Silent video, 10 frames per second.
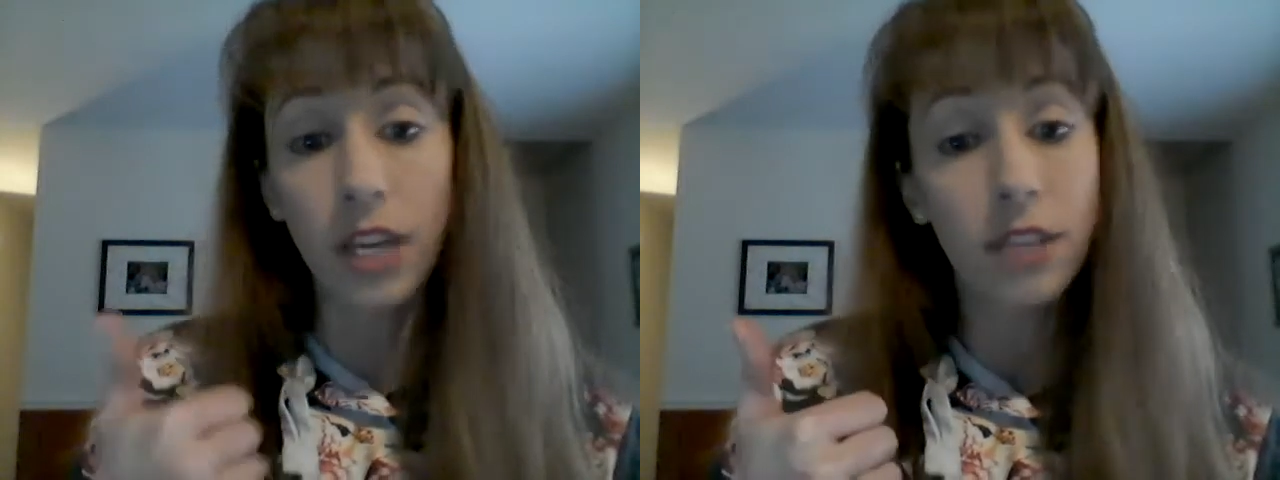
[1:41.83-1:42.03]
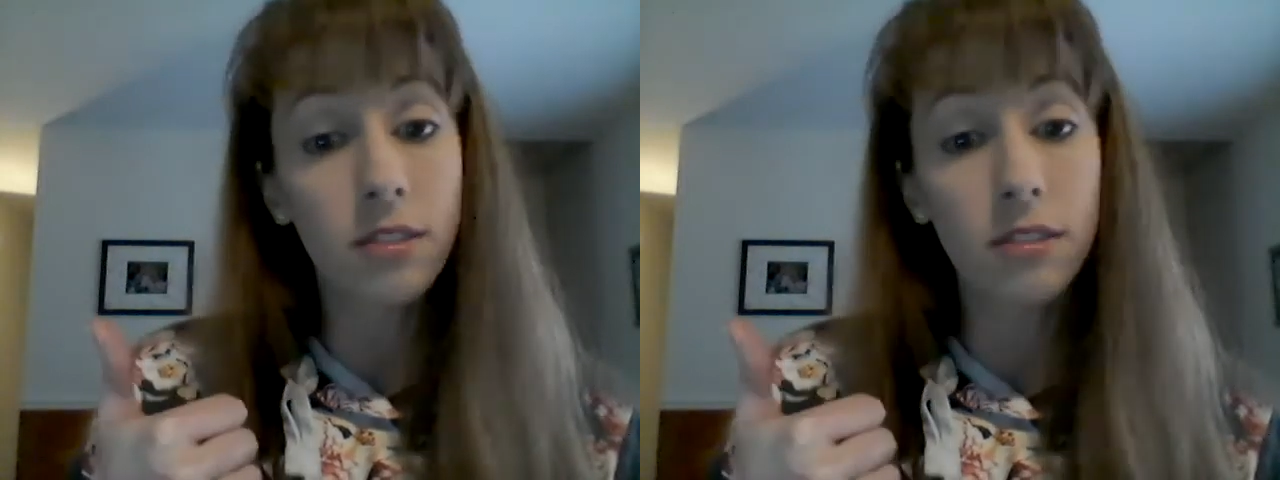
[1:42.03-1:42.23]

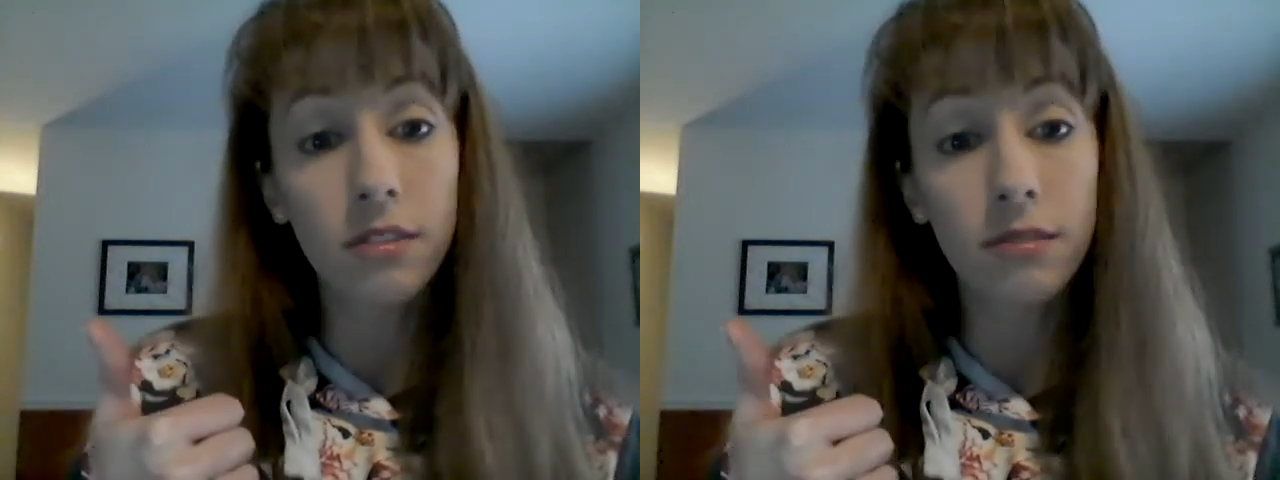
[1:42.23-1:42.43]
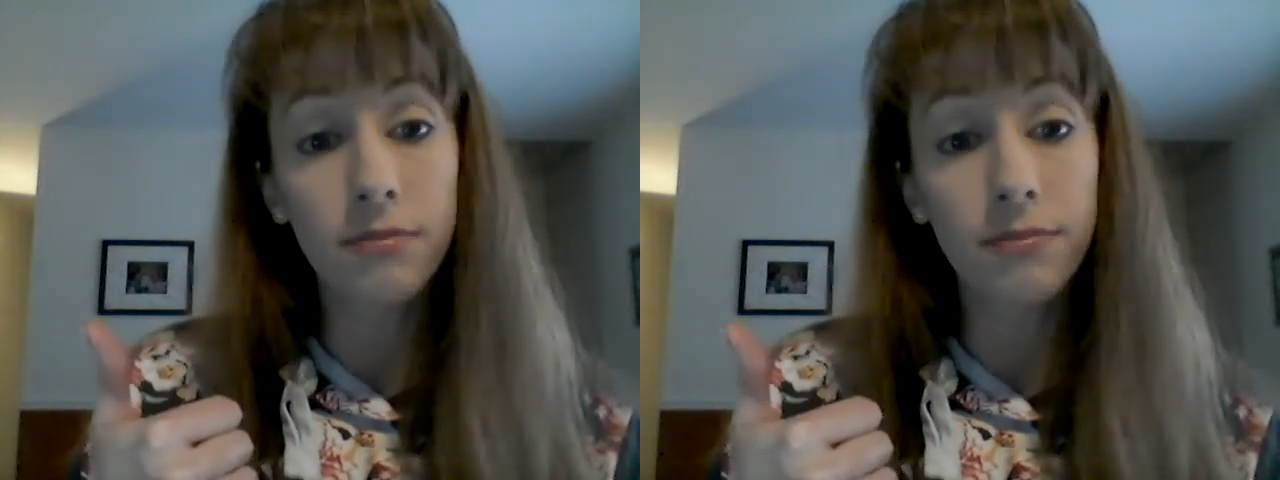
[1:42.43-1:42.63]
us.
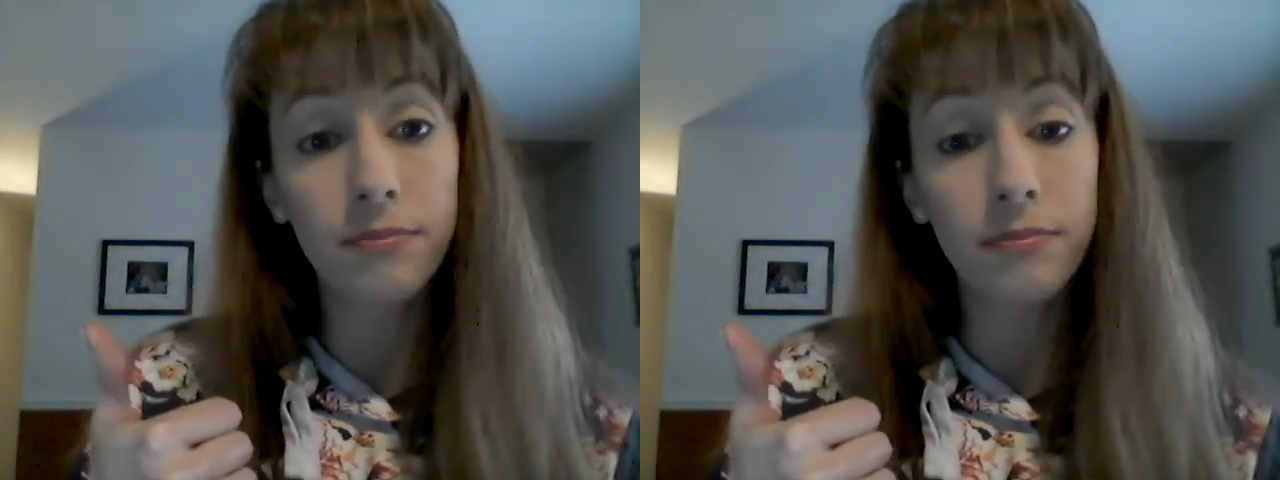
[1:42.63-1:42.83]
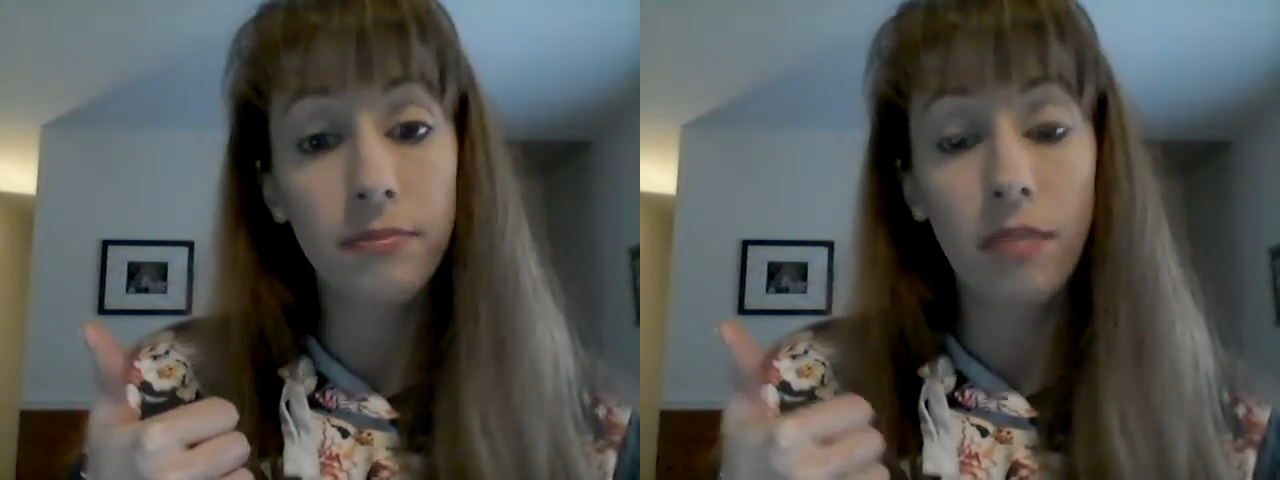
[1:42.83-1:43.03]

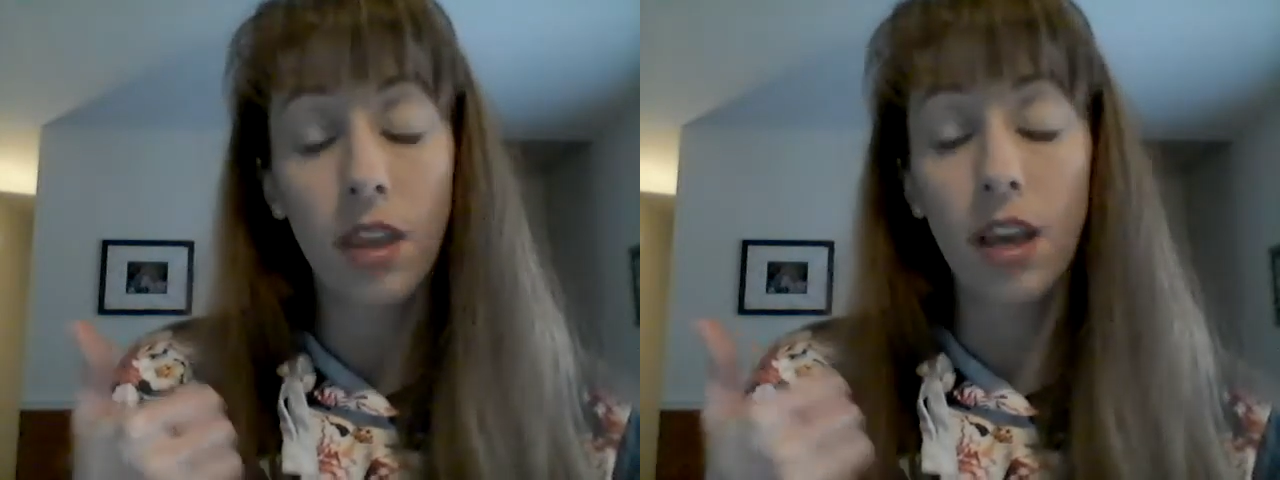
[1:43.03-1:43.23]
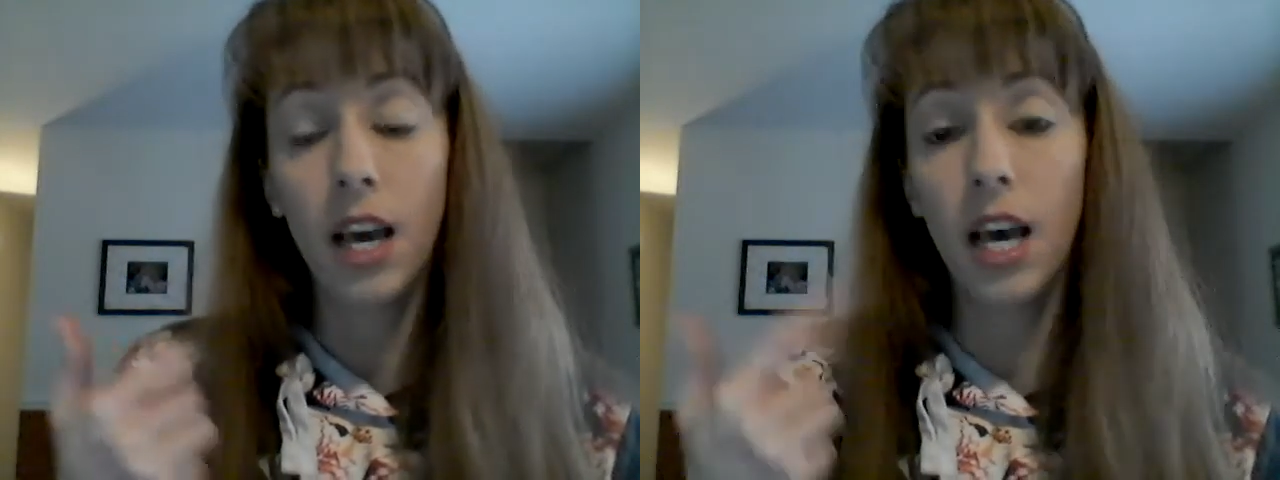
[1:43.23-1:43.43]

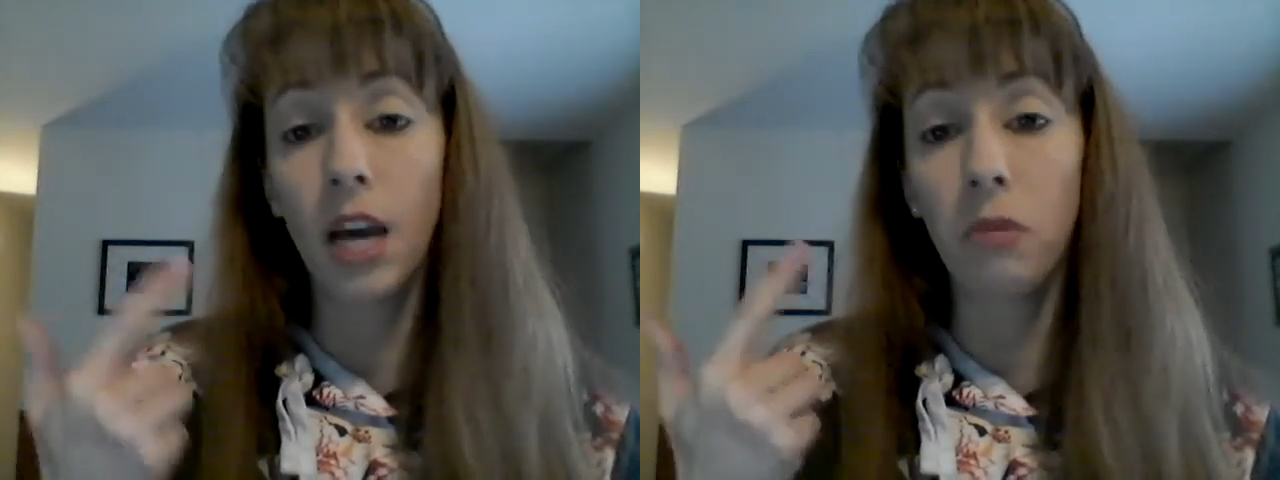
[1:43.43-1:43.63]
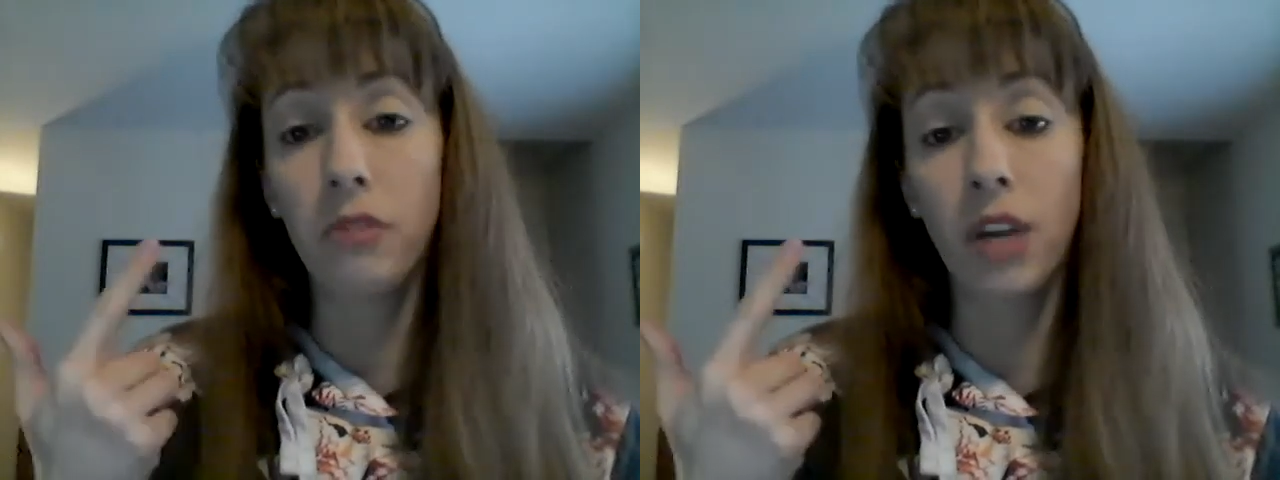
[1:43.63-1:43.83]

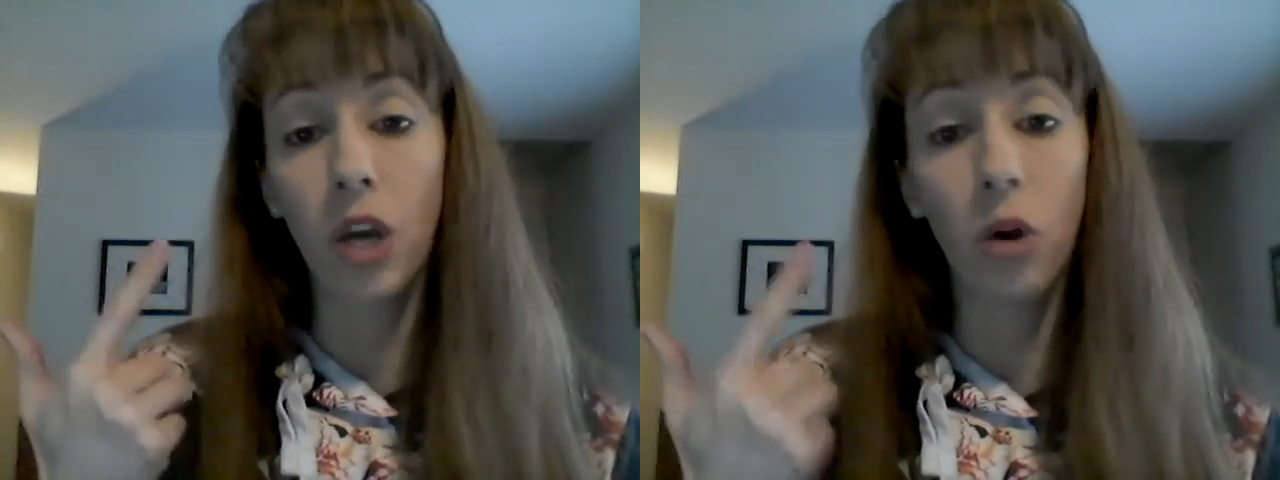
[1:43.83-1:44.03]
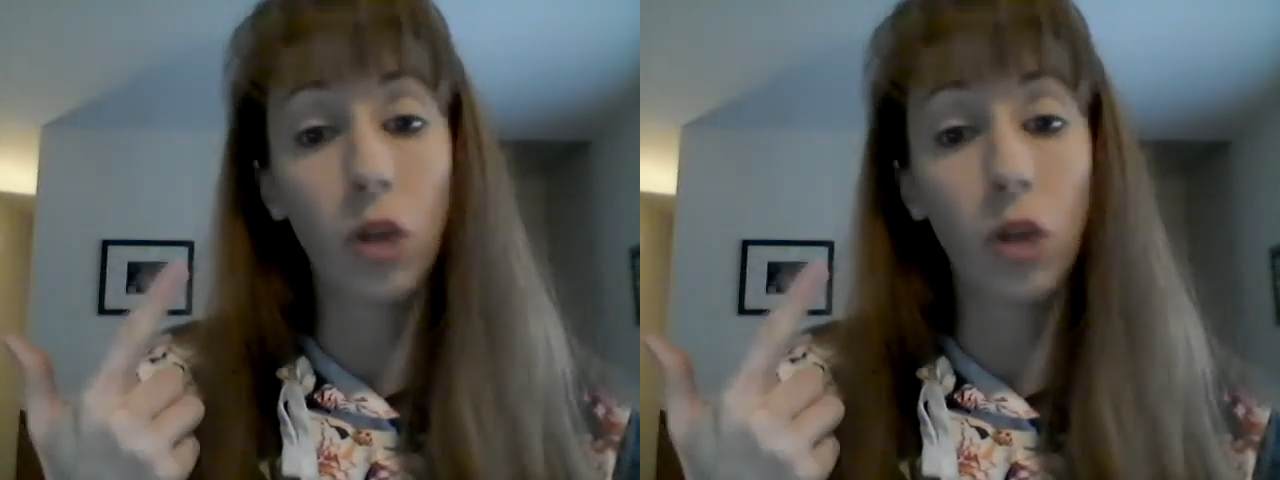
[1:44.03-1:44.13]
We've got a whole